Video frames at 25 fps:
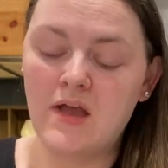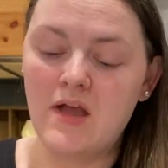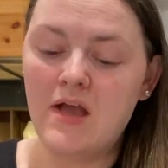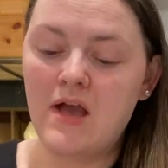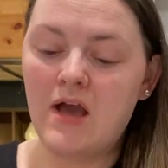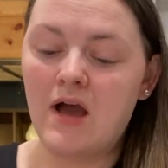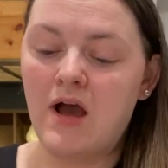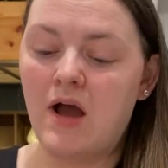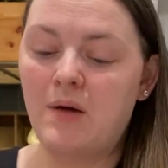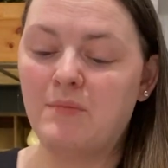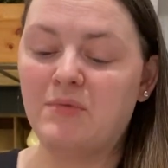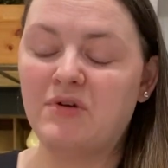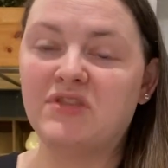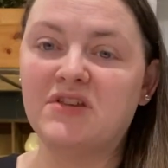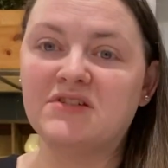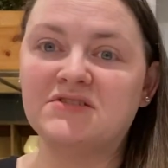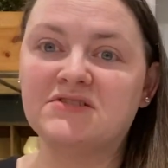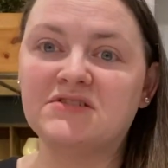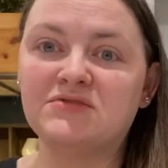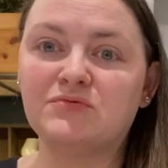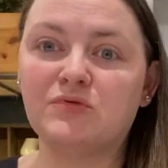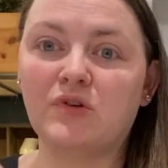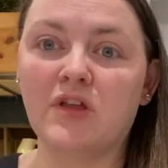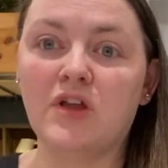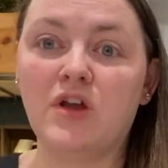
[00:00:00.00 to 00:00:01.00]
But this
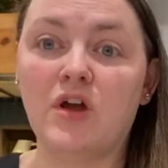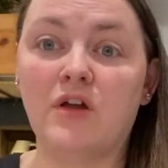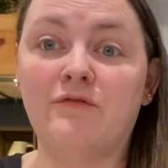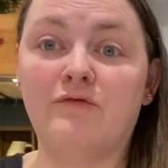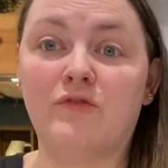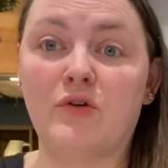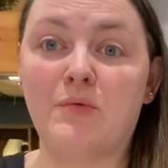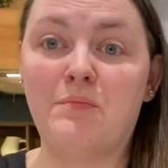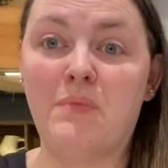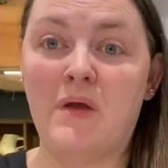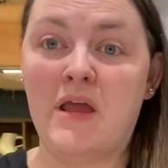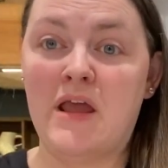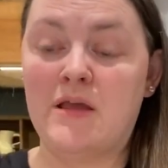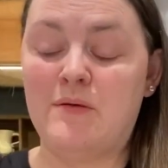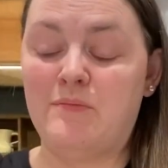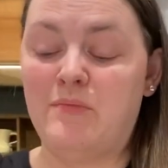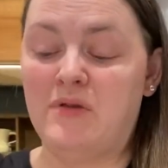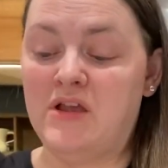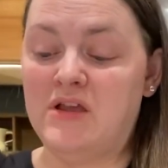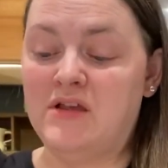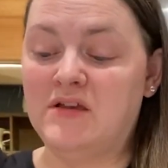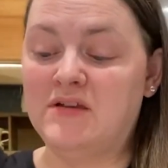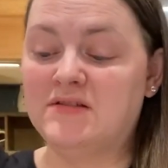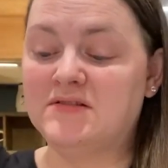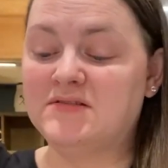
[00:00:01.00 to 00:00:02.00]
is really good for
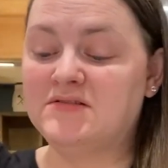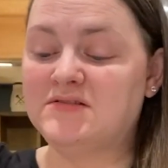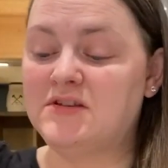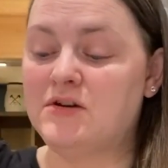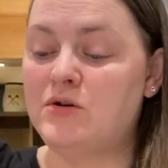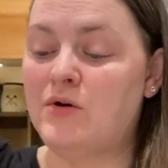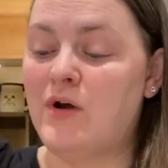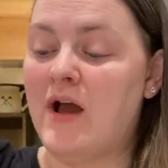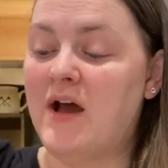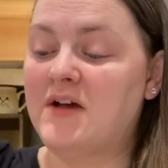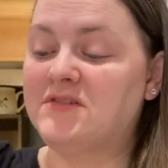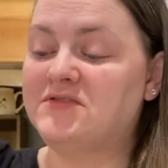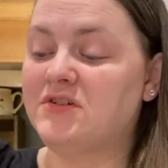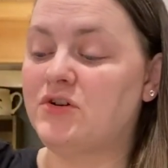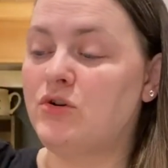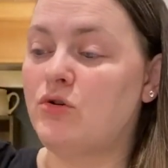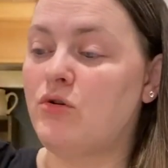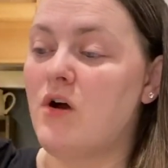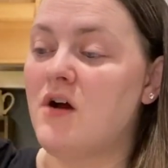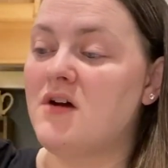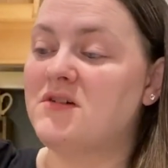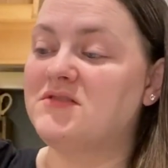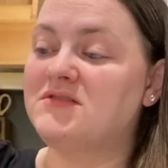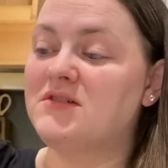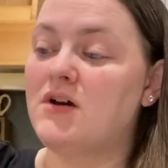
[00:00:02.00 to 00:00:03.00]
babies. You know, it has a
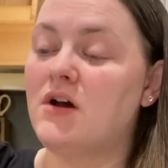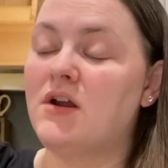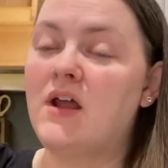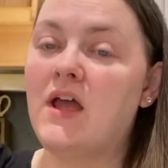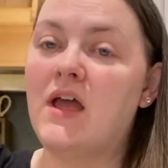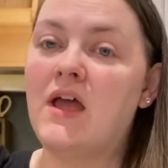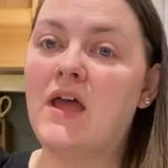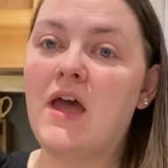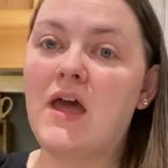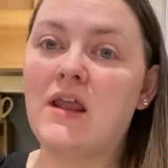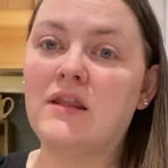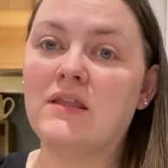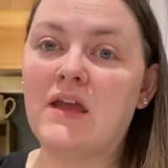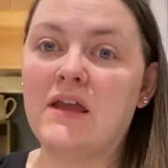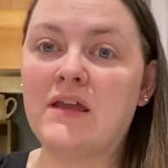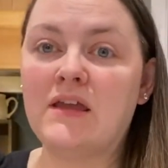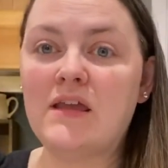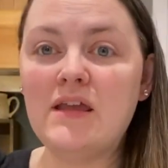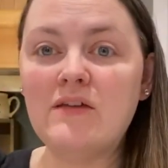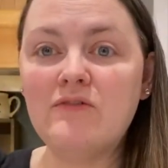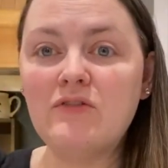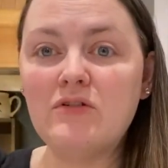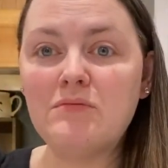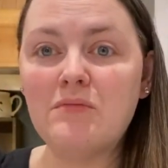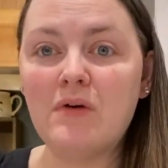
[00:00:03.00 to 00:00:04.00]
cross on it, and like
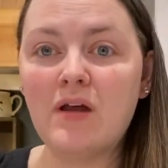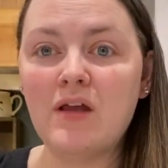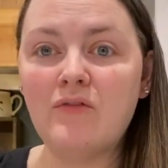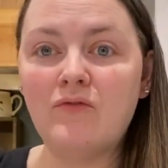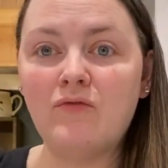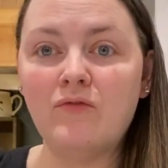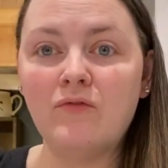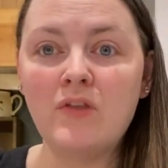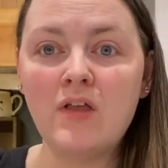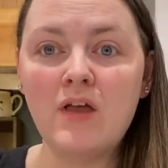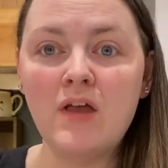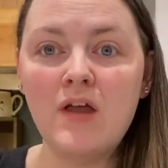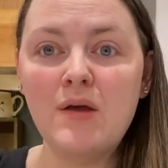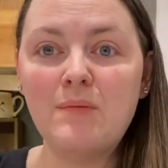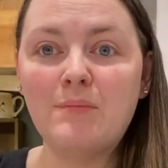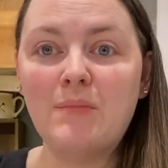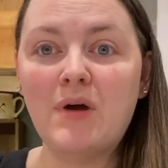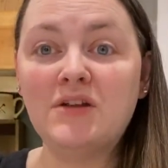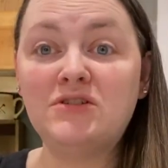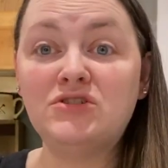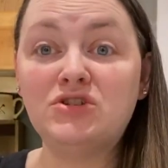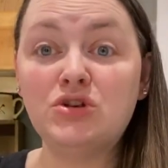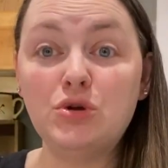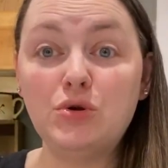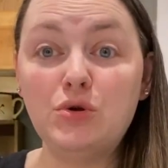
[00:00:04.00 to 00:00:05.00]
even my
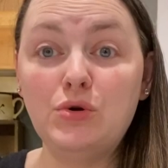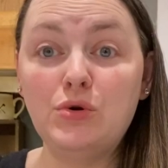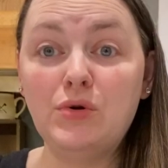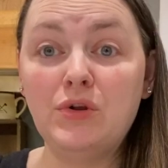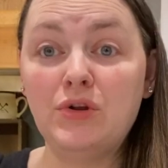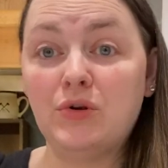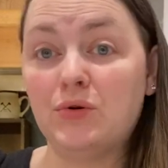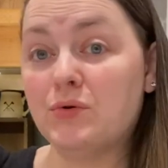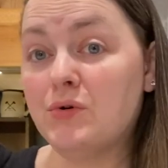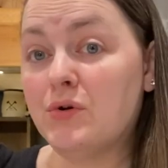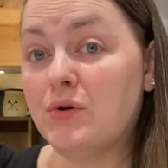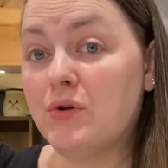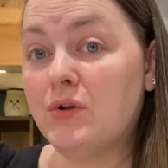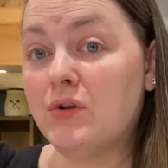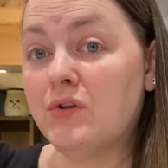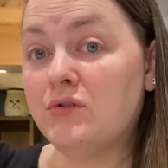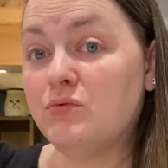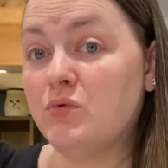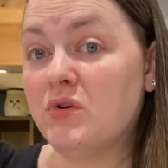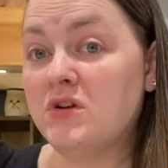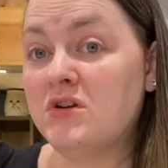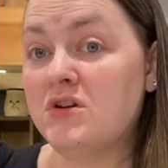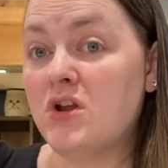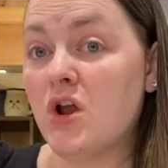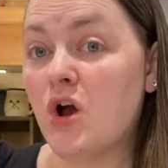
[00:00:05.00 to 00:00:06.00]
2-year-old
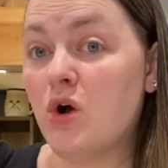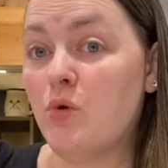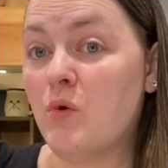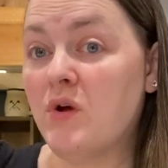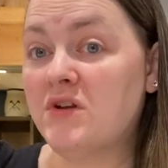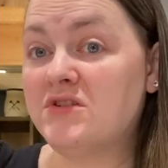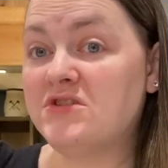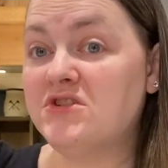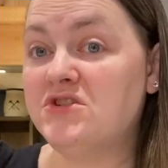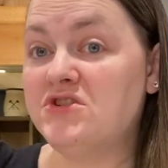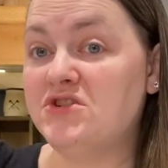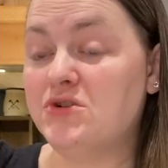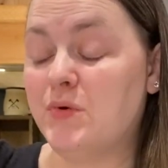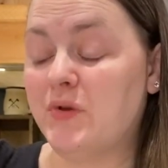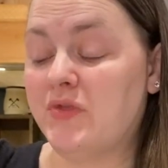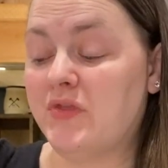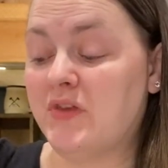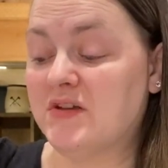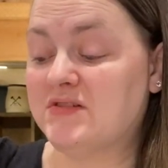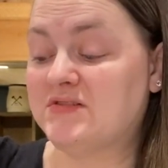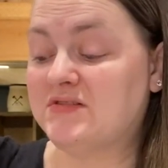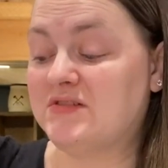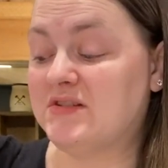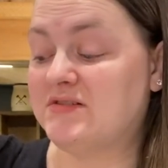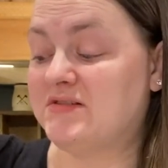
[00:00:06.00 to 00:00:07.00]
would know what to do with
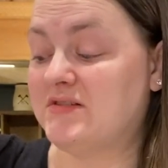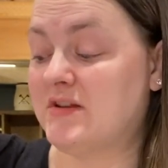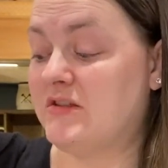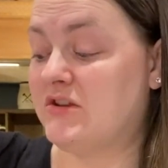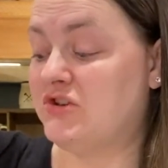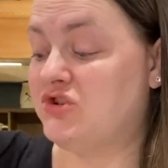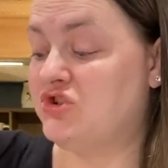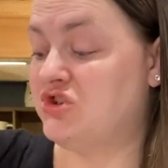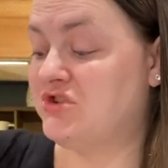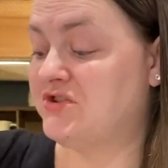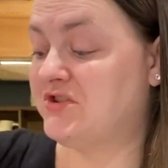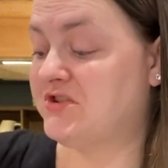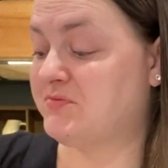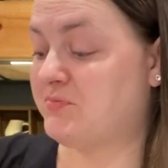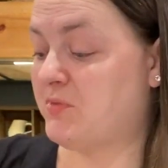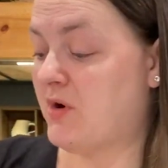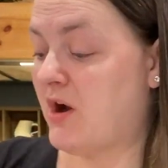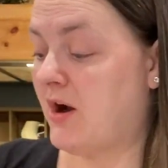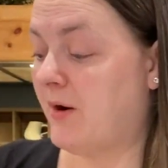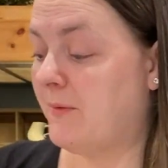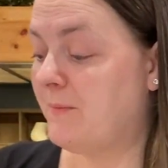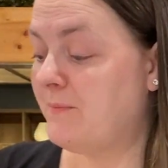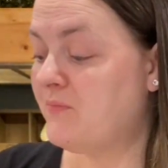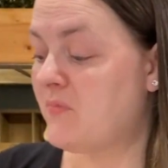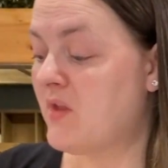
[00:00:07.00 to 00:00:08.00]
this to say the Jesus
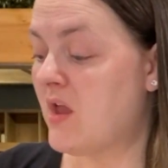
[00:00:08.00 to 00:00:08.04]
prayer.